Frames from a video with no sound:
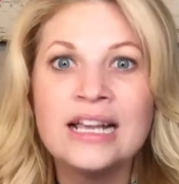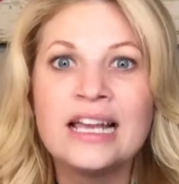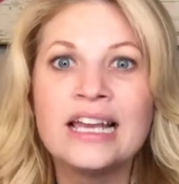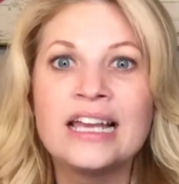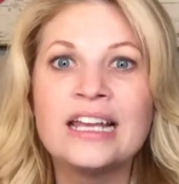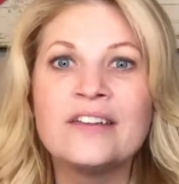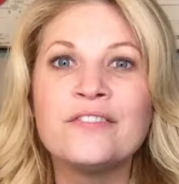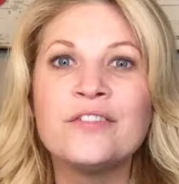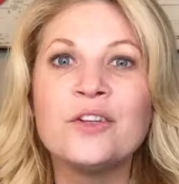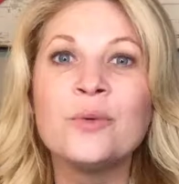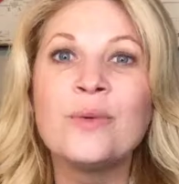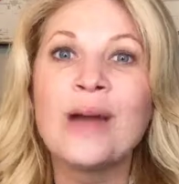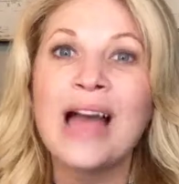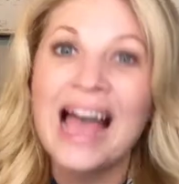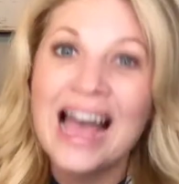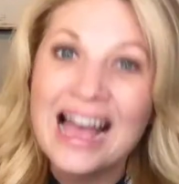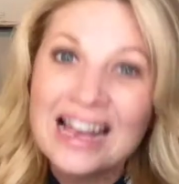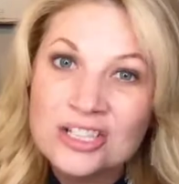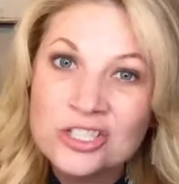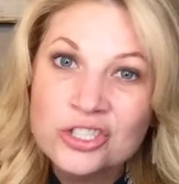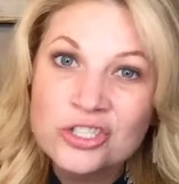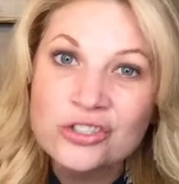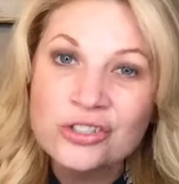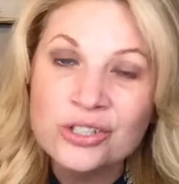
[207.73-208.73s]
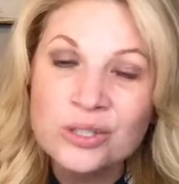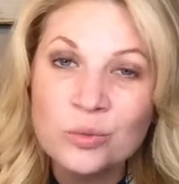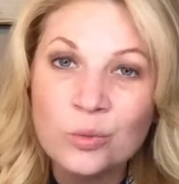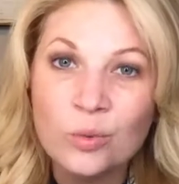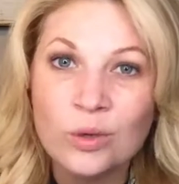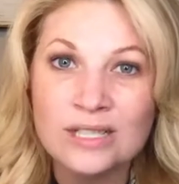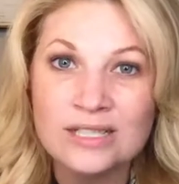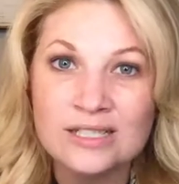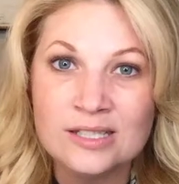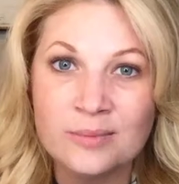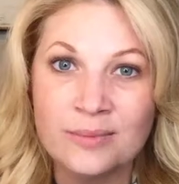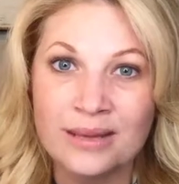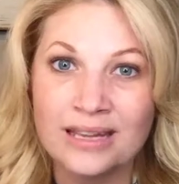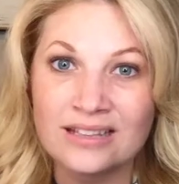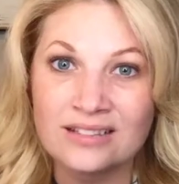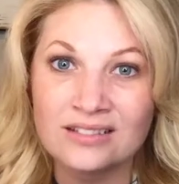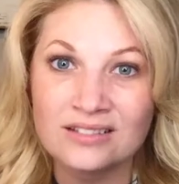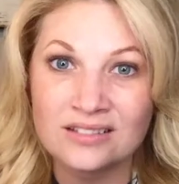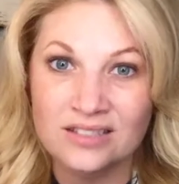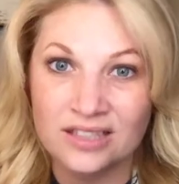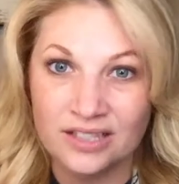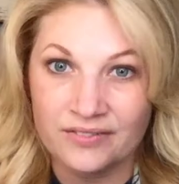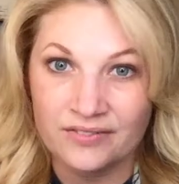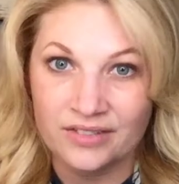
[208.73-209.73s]
And if you actually want to make a
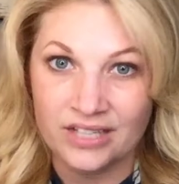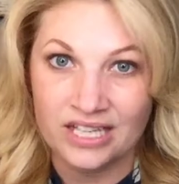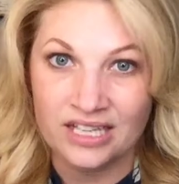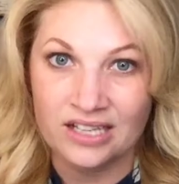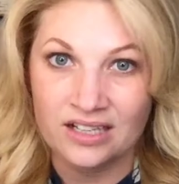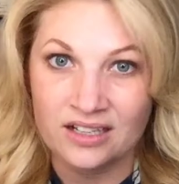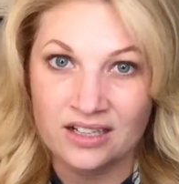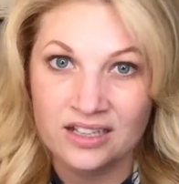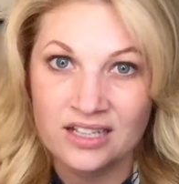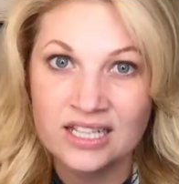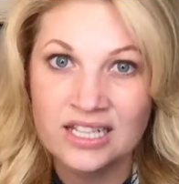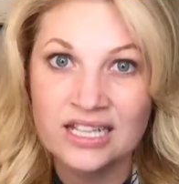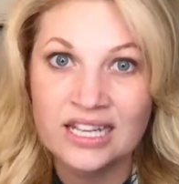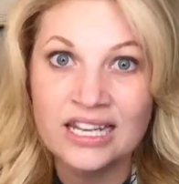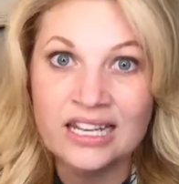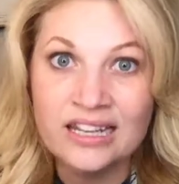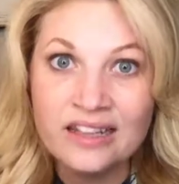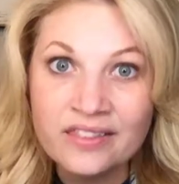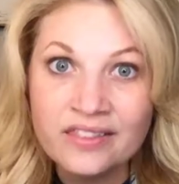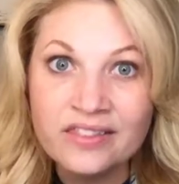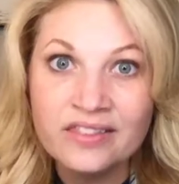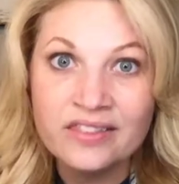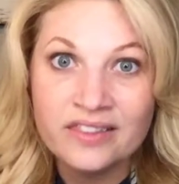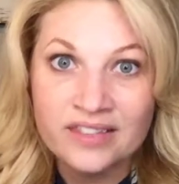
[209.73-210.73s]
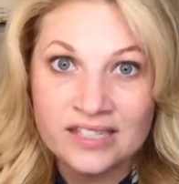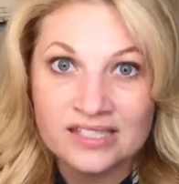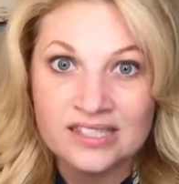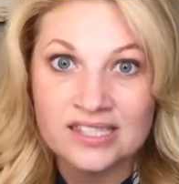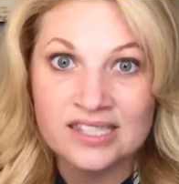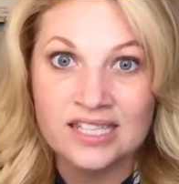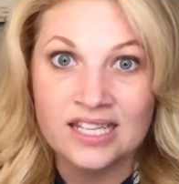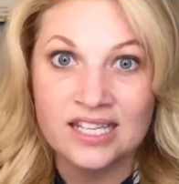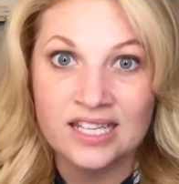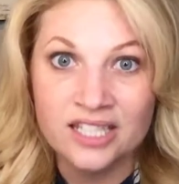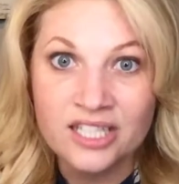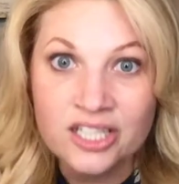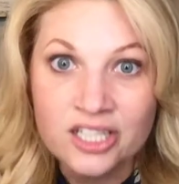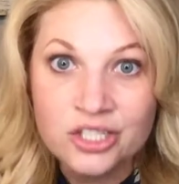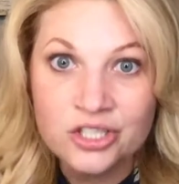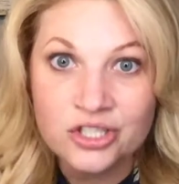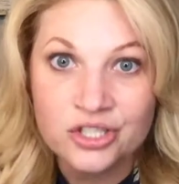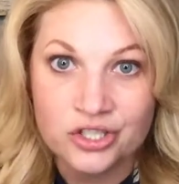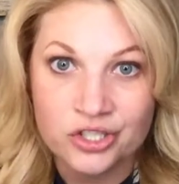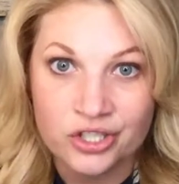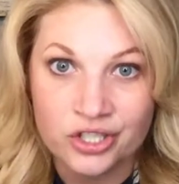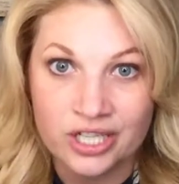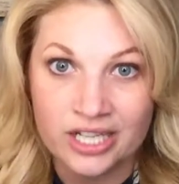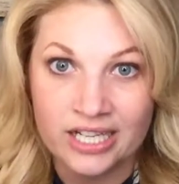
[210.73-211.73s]
living in this
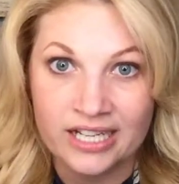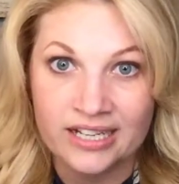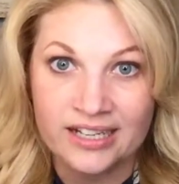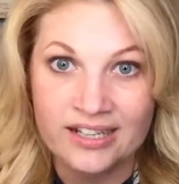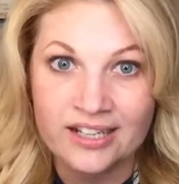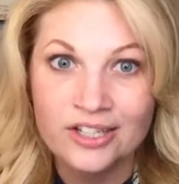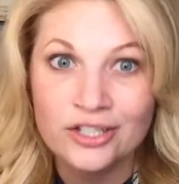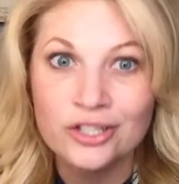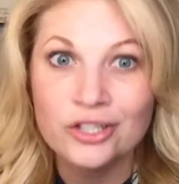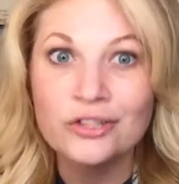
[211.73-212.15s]
industry,